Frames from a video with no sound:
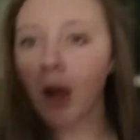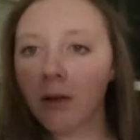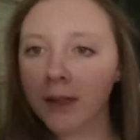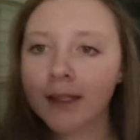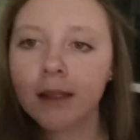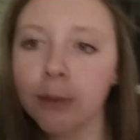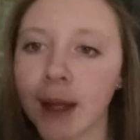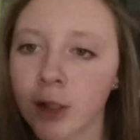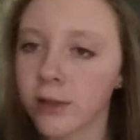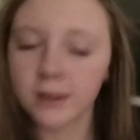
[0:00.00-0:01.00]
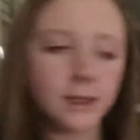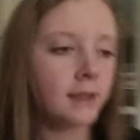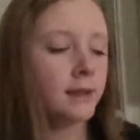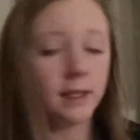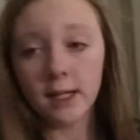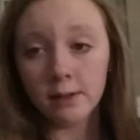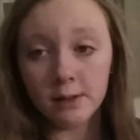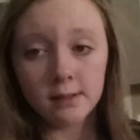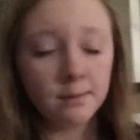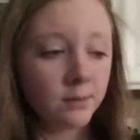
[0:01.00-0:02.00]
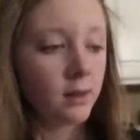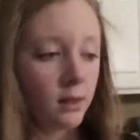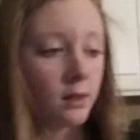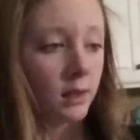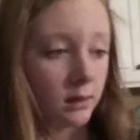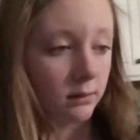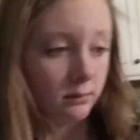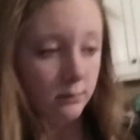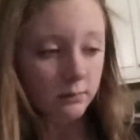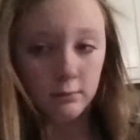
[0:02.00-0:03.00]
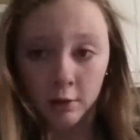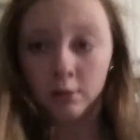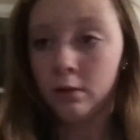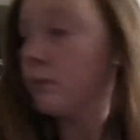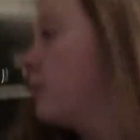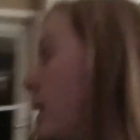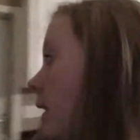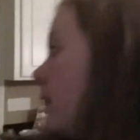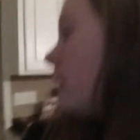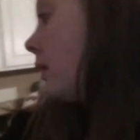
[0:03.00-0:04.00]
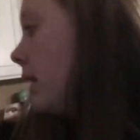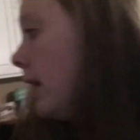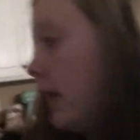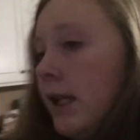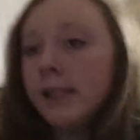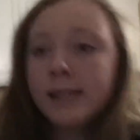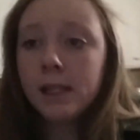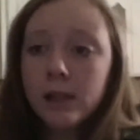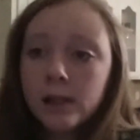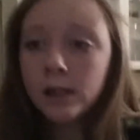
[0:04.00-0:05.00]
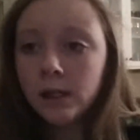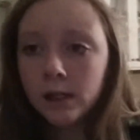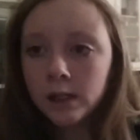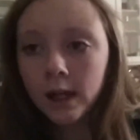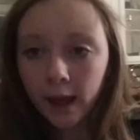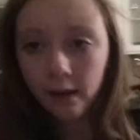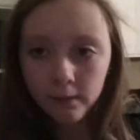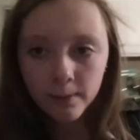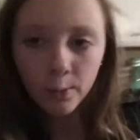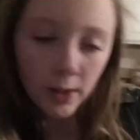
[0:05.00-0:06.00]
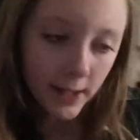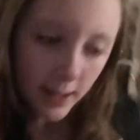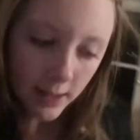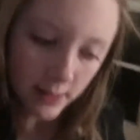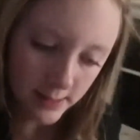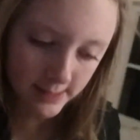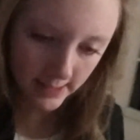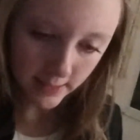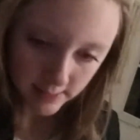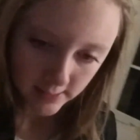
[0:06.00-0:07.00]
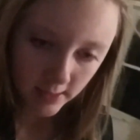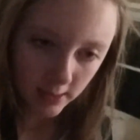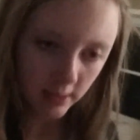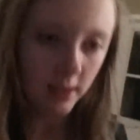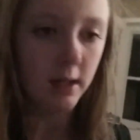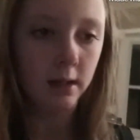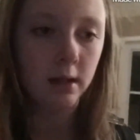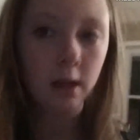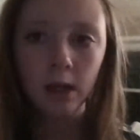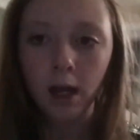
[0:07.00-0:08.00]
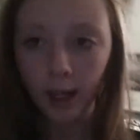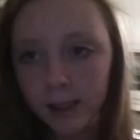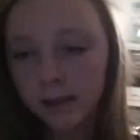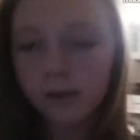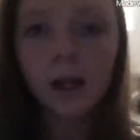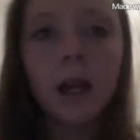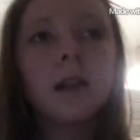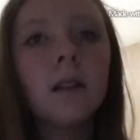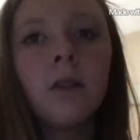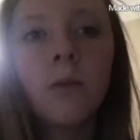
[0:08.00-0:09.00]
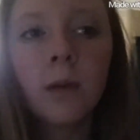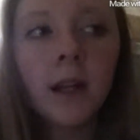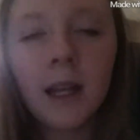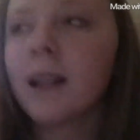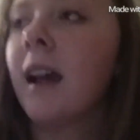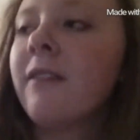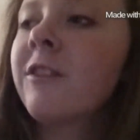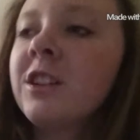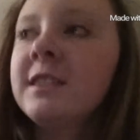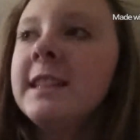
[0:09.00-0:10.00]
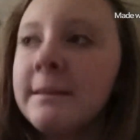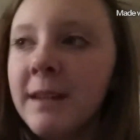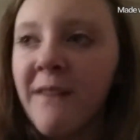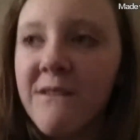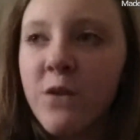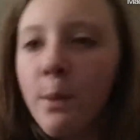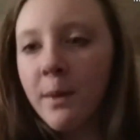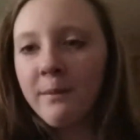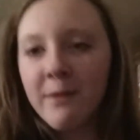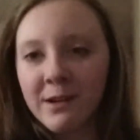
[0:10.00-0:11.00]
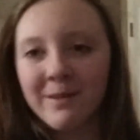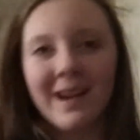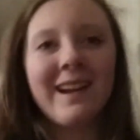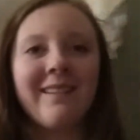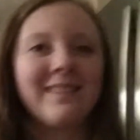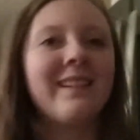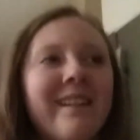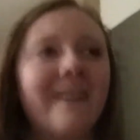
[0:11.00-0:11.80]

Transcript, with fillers: go. That's a little better. Anyways, we're home. It is 8.46 and I still gotta do homework. I forgot my blue book back out of